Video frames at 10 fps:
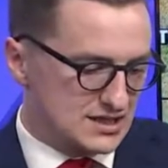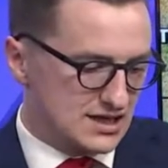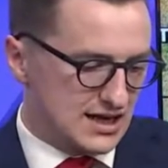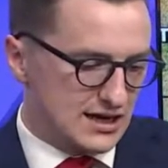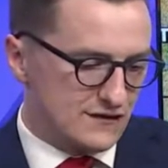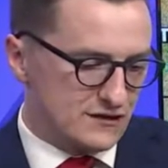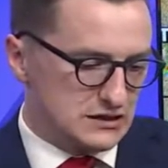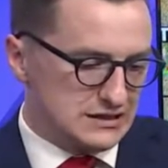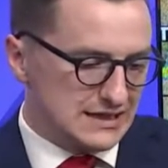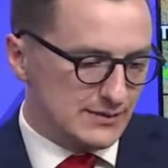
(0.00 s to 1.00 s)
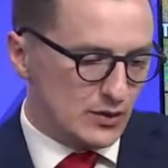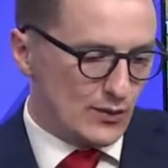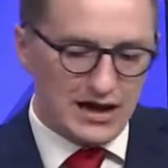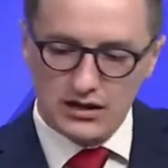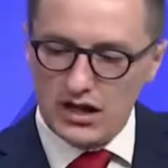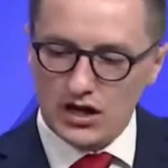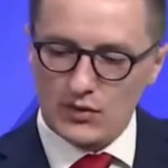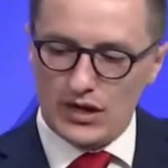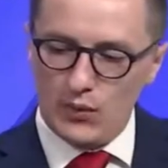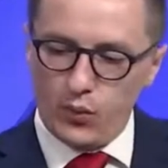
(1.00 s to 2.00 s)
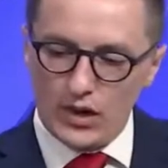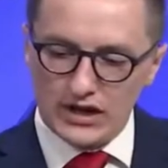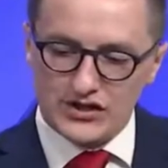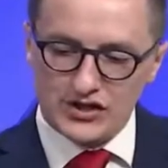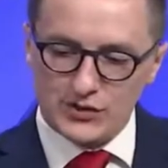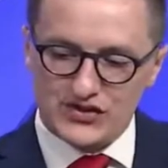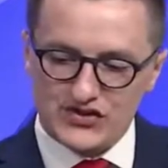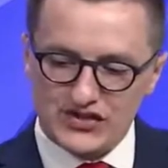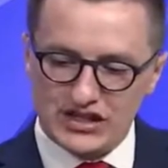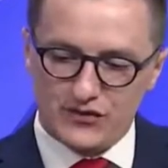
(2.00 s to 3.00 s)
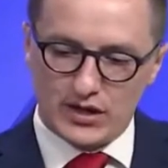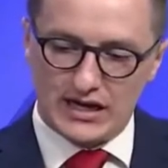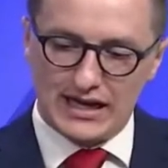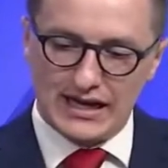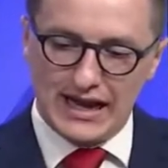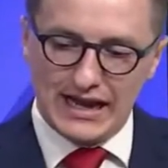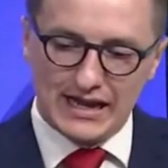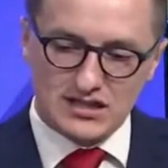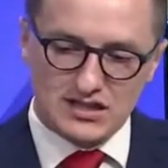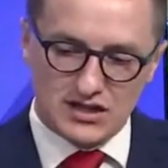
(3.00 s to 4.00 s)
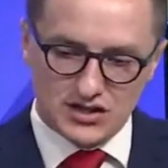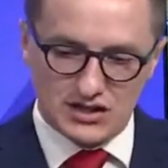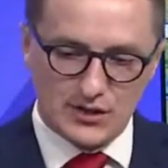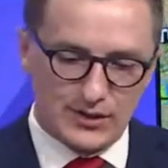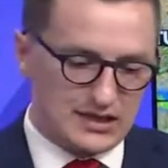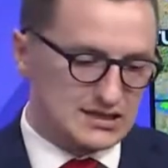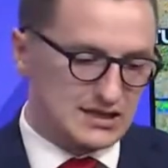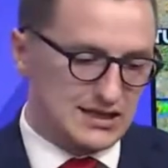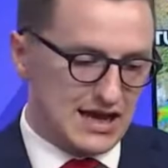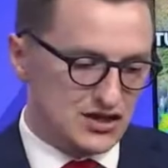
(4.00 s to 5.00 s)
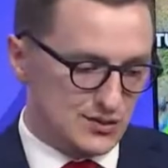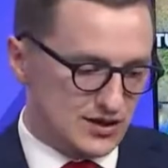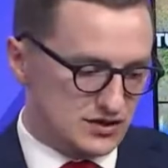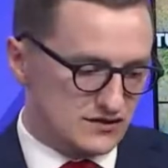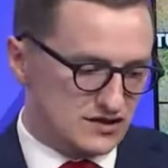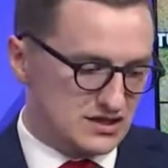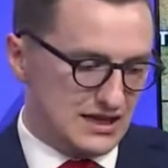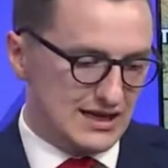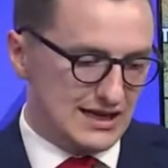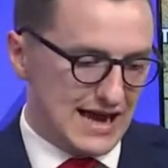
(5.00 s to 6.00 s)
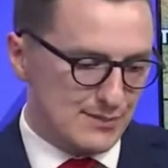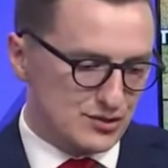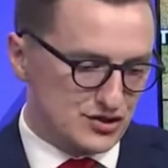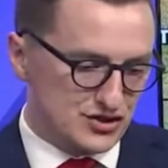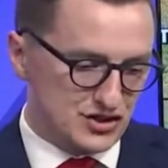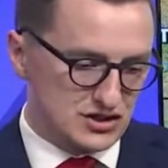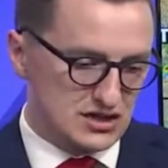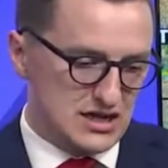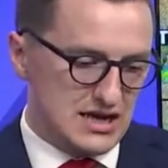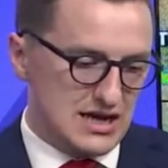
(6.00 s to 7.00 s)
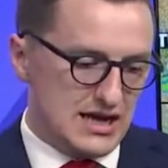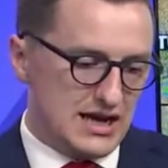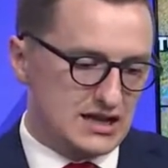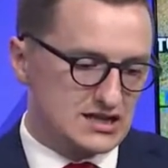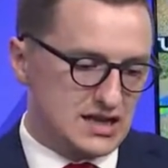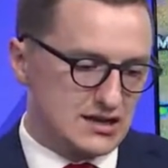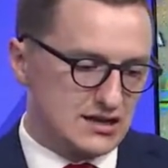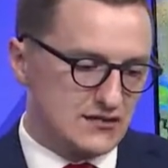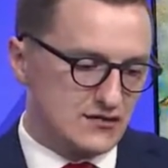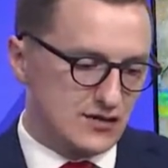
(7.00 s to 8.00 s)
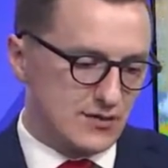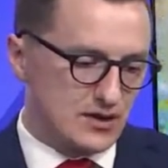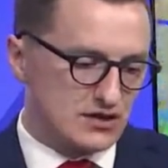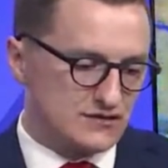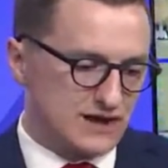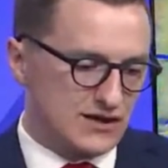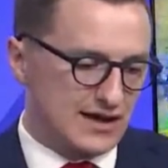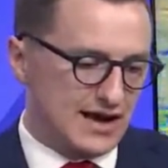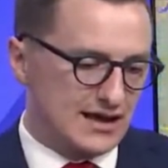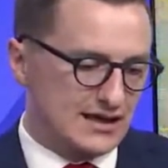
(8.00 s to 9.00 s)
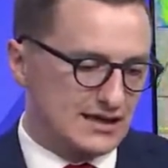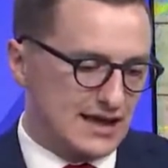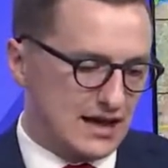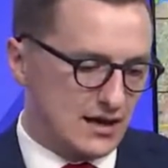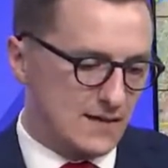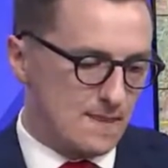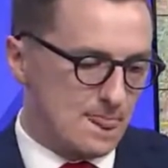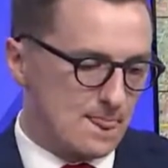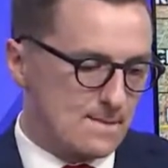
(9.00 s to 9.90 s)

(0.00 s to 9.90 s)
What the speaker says: kind of stick on here for a little bit while longer. What I want to do is see if we're going to get any extension. There we can see National Weather Service in Indianapolis just extended it for parts of Fountain County, Indiana.